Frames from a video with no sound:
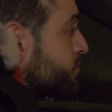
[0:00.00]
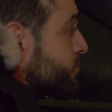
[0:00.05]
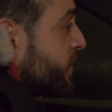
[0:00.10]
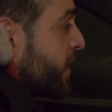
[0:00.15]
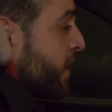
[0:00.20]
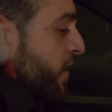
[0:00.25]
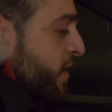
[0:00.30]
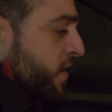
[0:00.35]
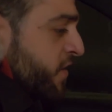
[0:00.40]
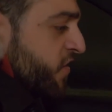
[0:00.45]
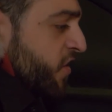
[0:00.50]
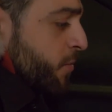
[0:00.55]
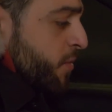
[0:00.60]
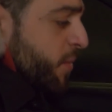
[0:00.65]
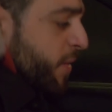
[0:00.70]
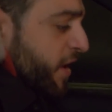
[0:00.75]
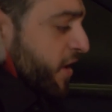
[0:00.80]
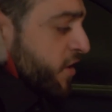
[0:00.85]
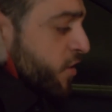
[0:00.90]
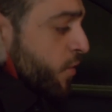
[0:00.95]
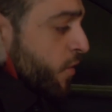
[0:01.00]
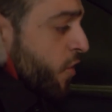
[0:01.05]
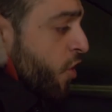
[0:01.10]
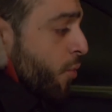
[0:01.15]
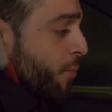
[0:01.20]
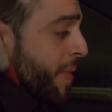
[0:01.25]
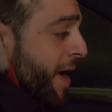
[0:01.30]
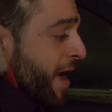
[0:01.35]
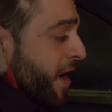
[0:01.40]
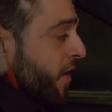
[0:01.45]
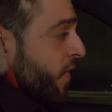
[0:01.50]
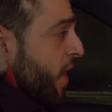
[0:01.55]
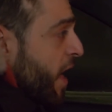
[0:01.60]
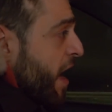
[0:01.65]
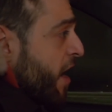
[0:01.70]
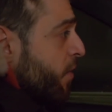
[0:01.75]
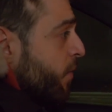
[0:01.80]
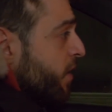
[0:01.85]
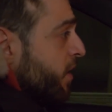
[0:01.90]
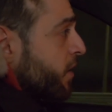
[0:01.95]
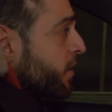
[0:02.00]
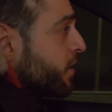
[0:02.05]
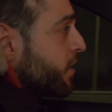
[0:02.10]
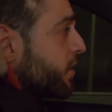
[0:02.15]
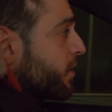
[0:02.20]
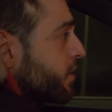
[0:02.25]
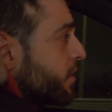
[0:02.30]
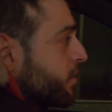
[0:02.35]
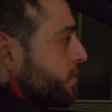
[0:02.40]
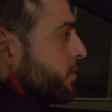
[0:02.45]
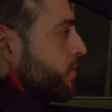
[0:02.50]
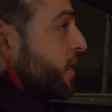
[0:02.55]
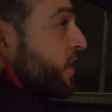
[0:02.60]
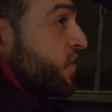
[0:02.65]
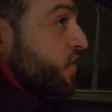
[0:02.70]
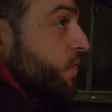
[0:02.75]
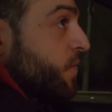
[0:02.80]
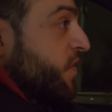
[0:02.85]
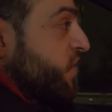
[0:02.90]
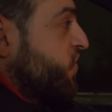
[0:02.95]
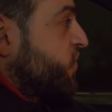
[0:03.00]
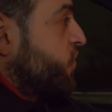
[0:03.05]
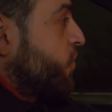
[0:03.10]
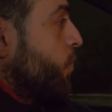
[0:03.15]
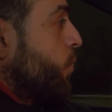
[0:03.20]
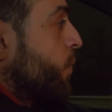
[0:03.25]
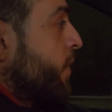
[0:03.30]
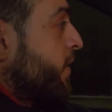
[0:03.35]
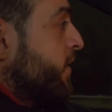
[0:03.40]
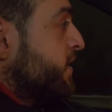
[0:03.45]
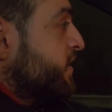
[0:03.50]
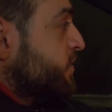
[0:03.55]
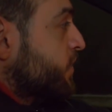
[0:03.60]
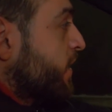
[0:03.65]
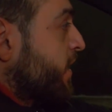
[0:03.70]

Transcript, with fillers: Yeah, it's telling me to make a U and go back on the highway. That, this is the weirdest...